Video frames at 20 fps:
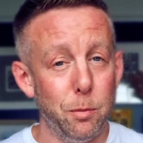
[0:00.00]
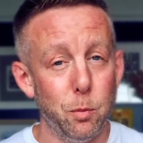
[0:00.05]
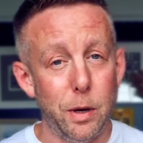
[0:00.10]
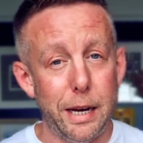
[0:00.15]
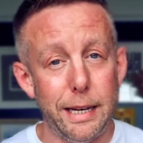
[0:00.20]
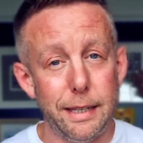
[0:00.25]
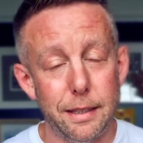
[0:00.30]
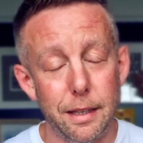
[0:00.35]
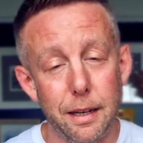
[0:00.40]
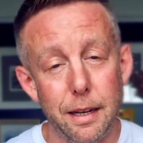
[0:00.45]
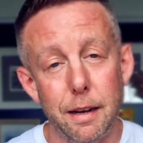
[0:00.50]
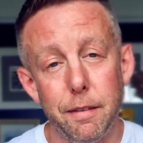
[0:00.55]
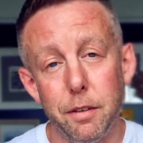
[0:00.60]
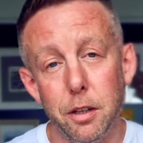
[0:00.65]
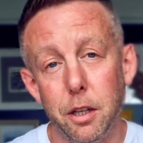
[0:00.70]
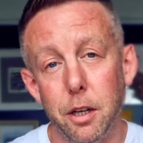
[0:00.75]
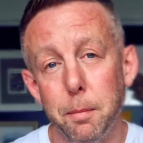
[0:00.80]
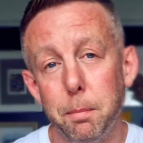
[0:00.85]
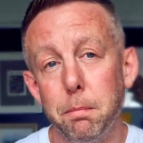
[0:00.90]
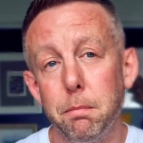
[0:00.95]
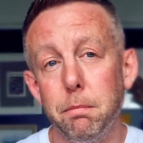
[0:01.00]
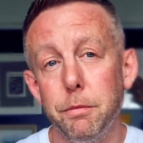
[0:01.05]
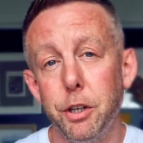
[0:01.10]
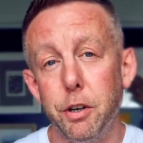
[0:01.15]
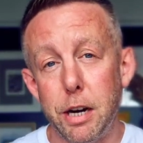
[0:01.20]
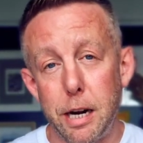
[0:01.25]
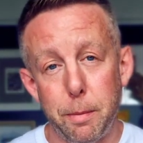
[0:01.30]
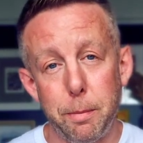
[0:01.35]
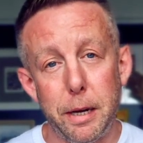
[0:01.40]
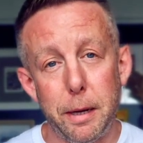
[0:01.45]
ways to level up
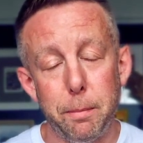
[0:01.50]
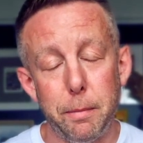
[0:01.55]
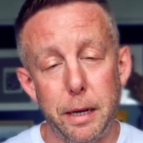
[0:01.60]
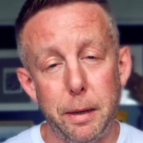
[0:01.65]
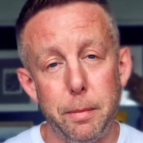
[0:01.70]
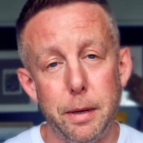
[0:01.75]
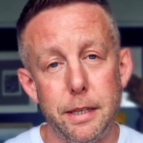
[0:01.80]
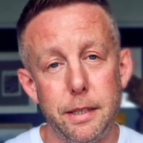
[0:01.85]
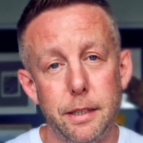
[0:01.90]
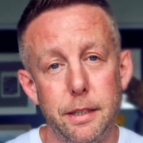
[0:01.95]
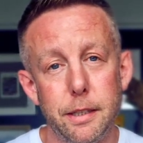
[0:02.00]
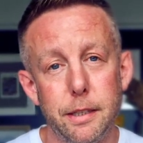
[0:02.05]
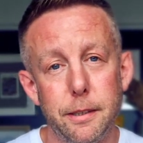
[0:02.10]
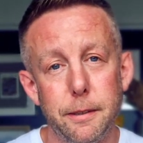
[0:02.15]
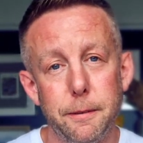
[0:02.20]
your Airbnb business.